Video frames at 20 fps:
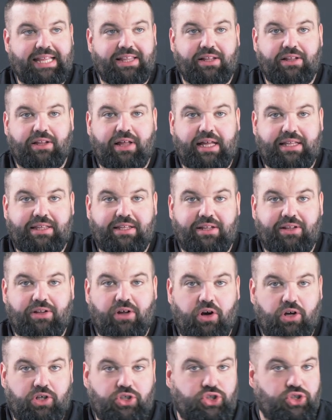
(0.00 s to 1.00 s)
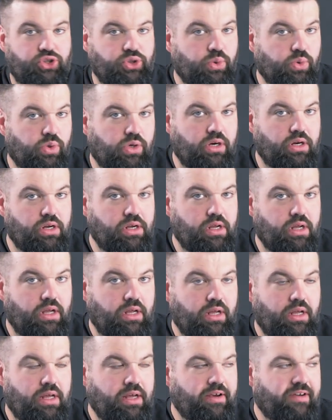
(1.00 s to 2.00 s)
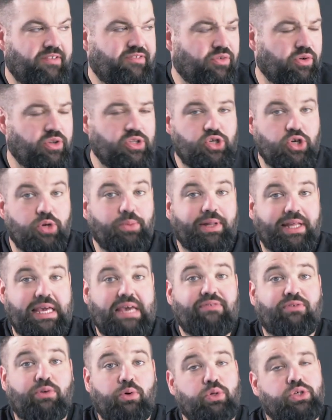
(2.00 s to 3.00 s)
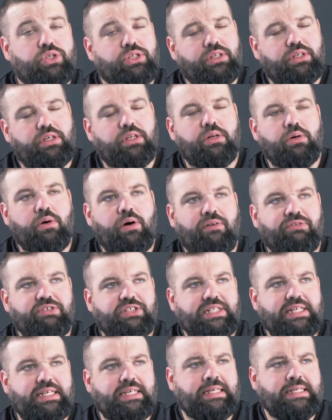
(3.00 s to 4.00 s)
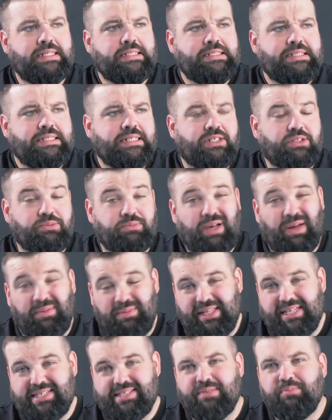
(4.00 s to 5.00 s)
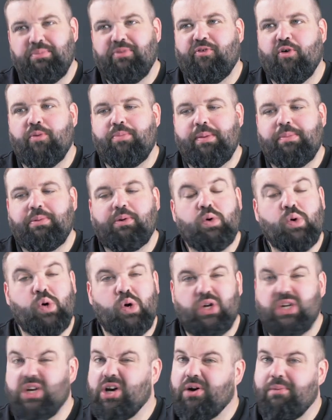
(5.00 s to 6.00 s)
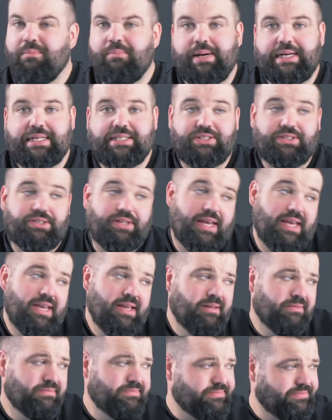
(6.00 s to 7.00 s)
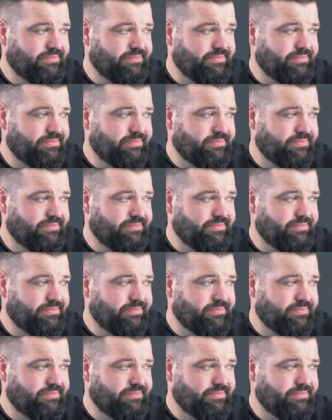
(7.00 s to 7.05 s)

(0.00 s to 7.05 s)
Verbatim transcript: at the at the Loughshore for the Jubilee, of course. You know, obviously, because I'm listening before people go, "Oh, you hum bastard!" Hey,